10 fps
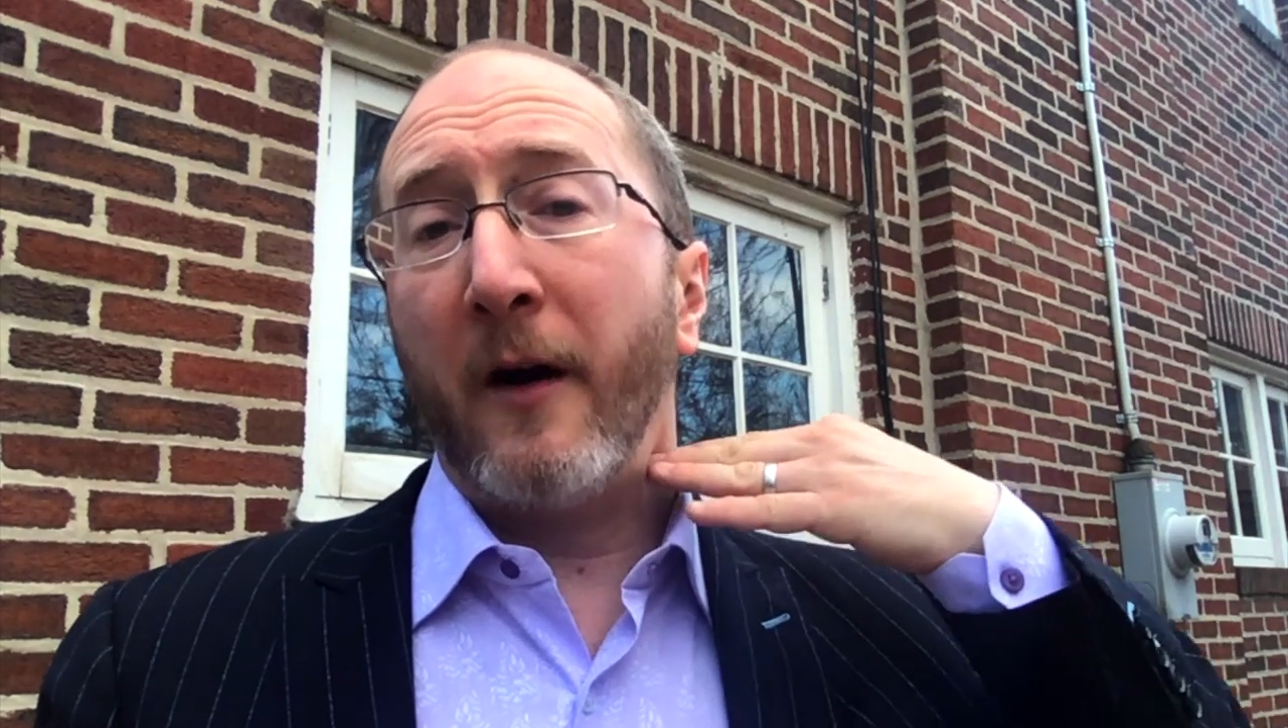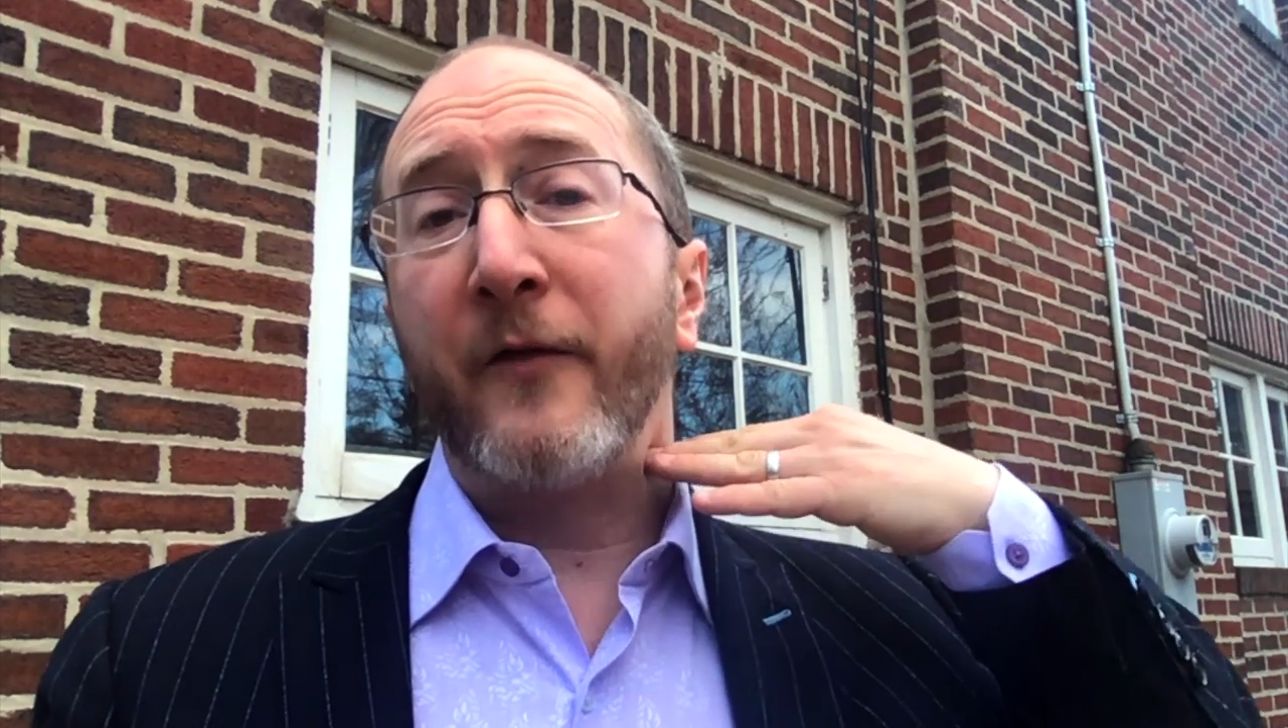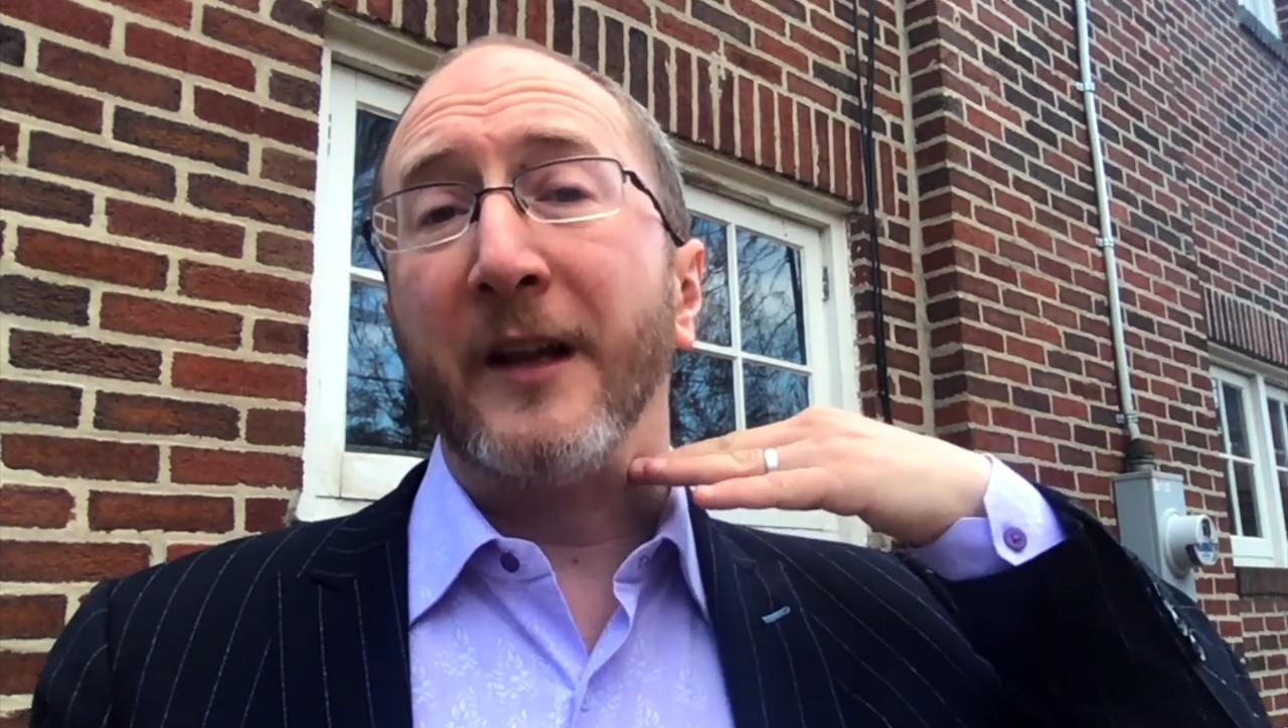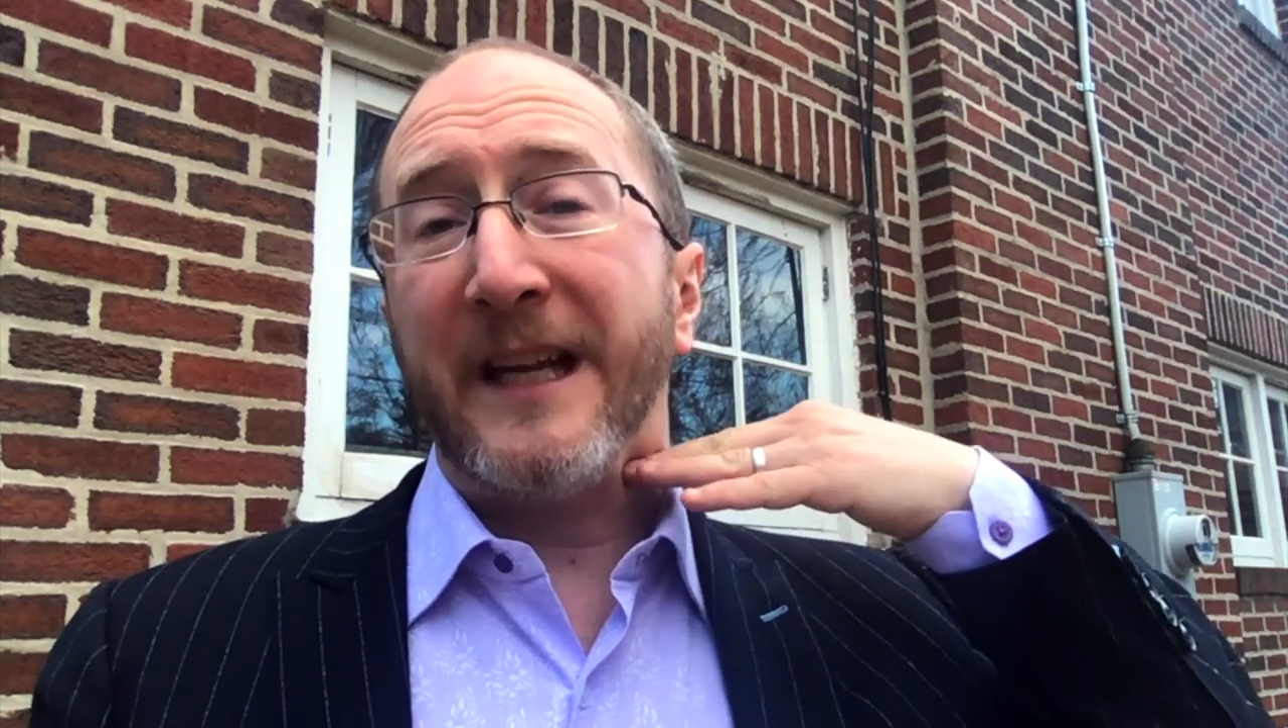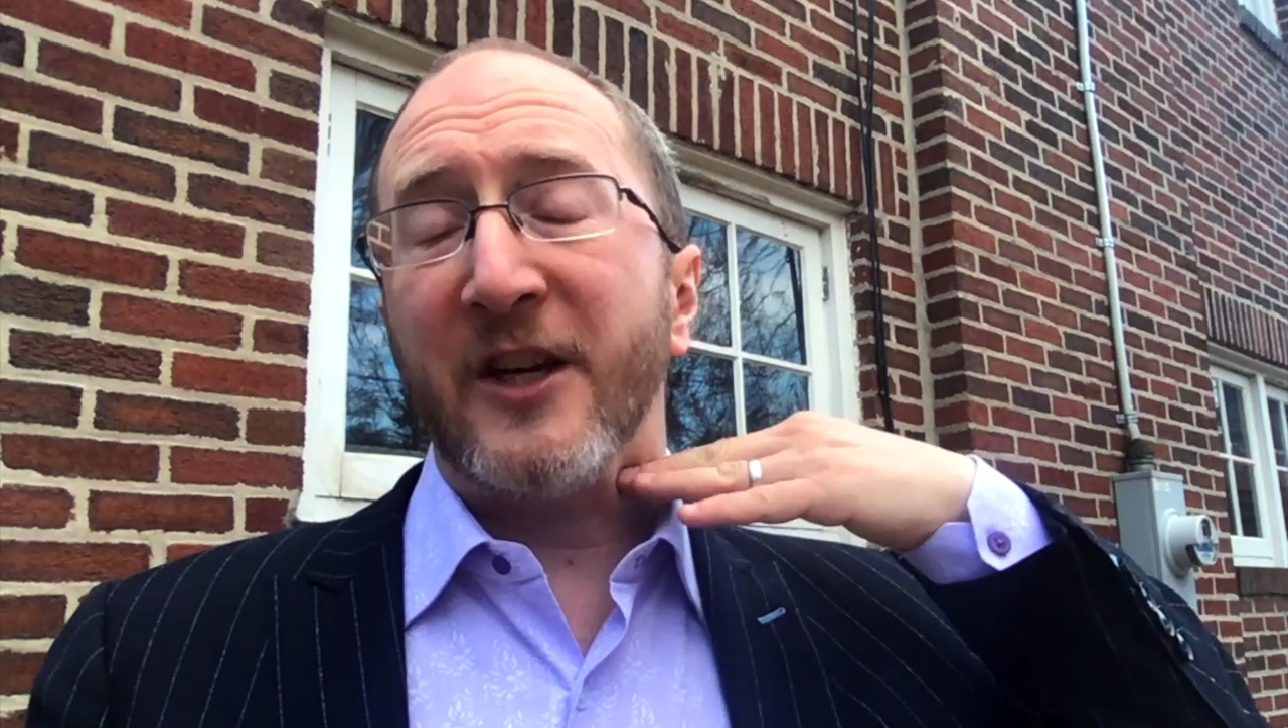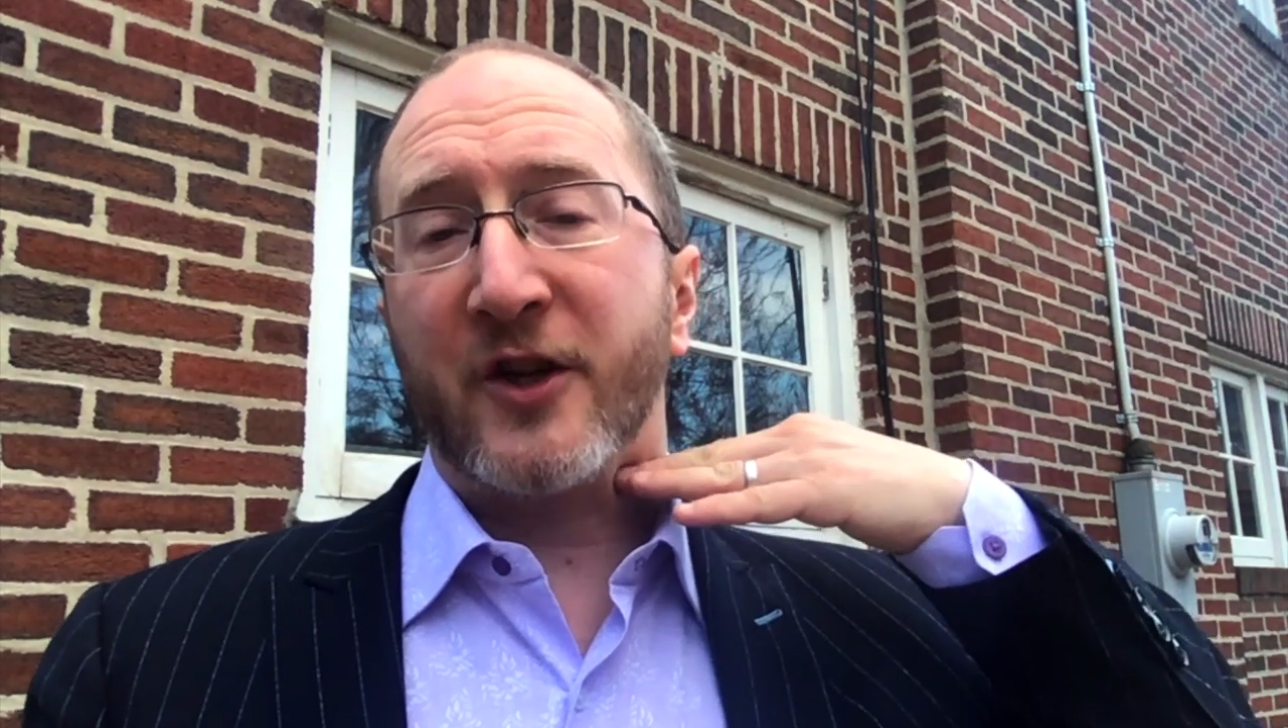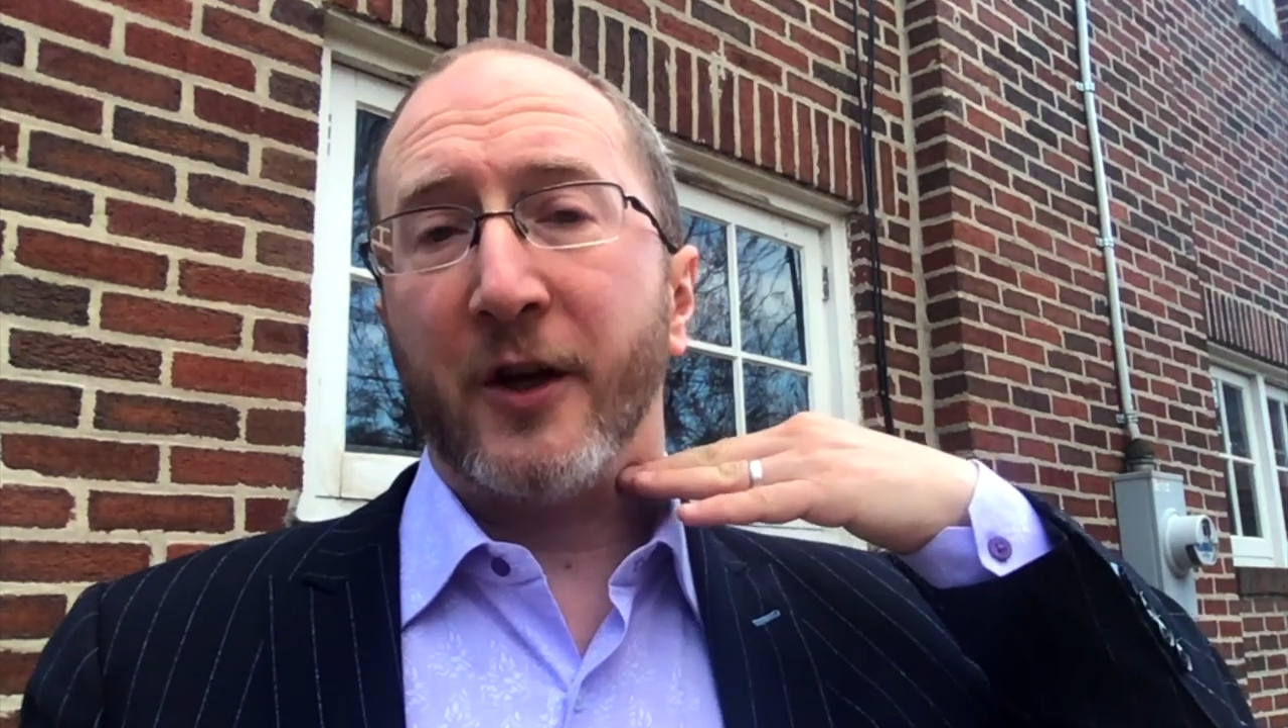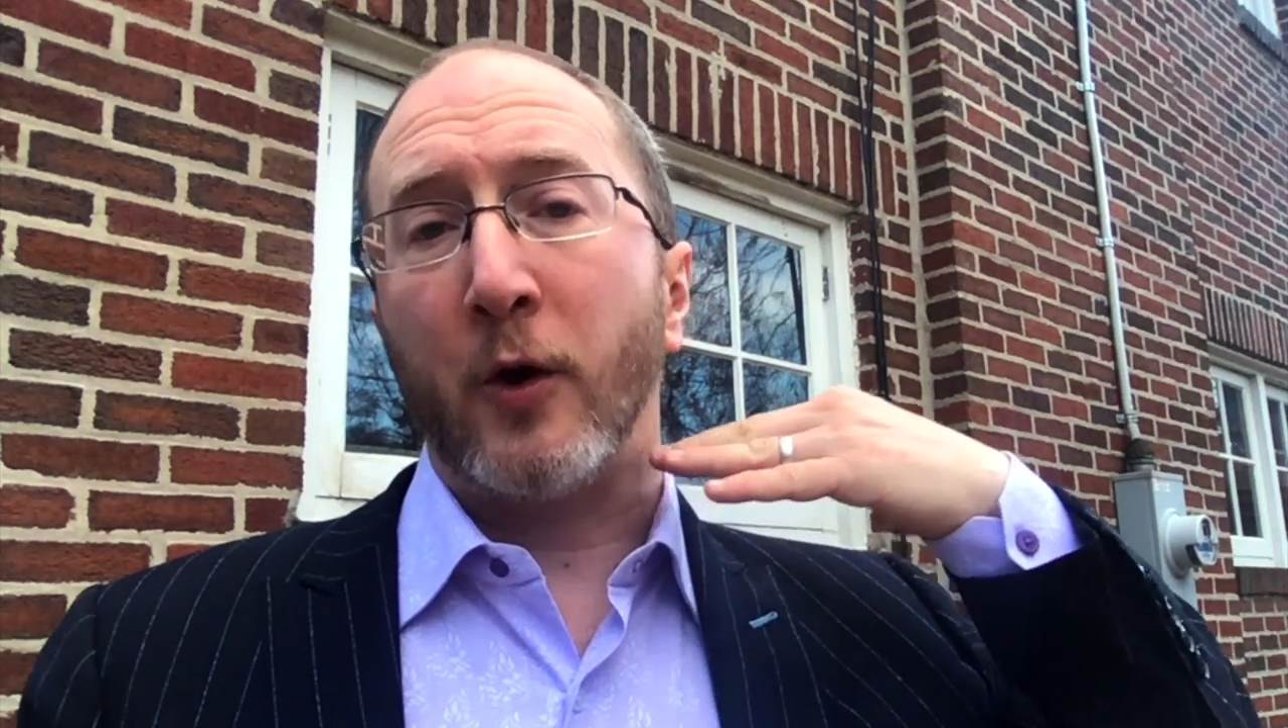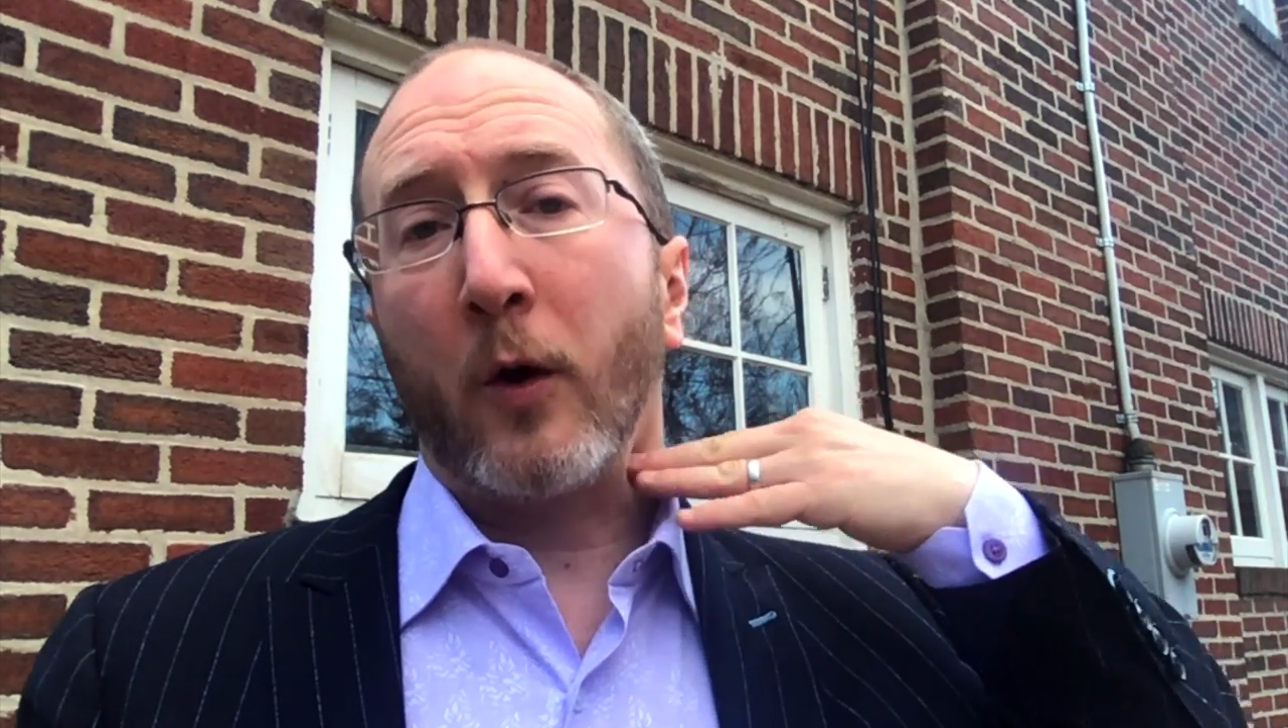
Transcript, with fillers: of the lesion